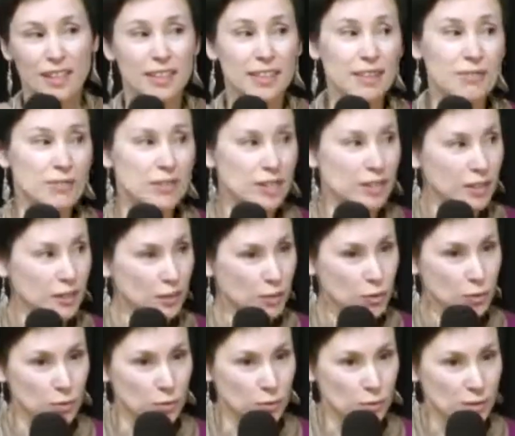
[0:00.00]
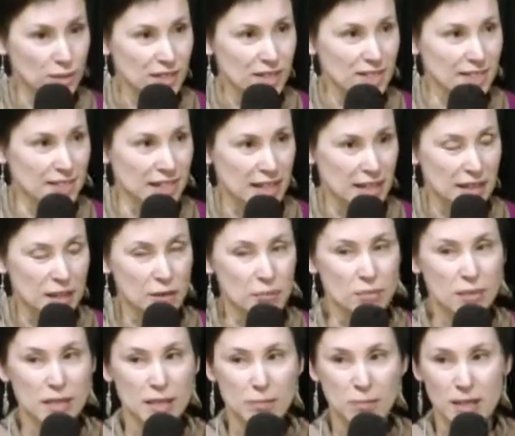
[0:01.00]
and they've done a course, it's an
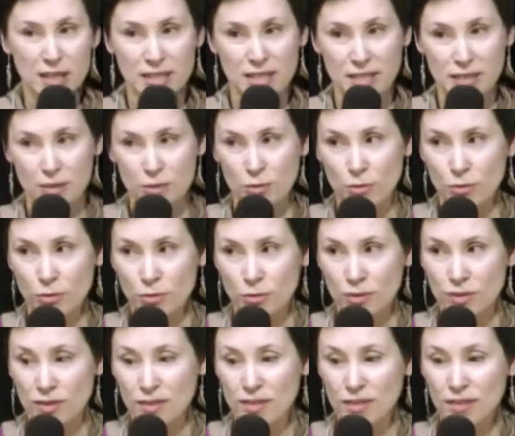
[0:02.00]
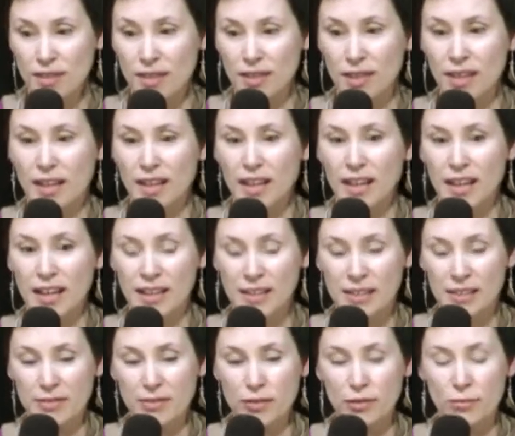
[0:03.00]
NLP-based course, and
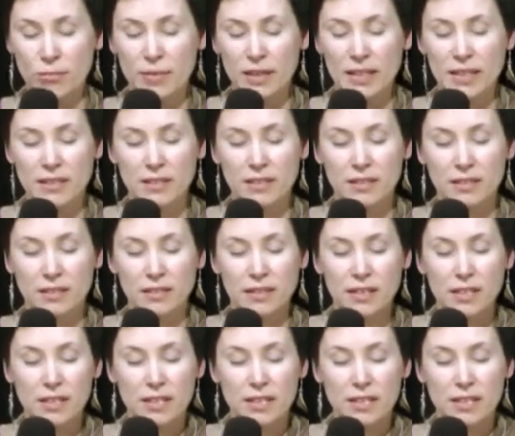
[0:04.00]
they've got better.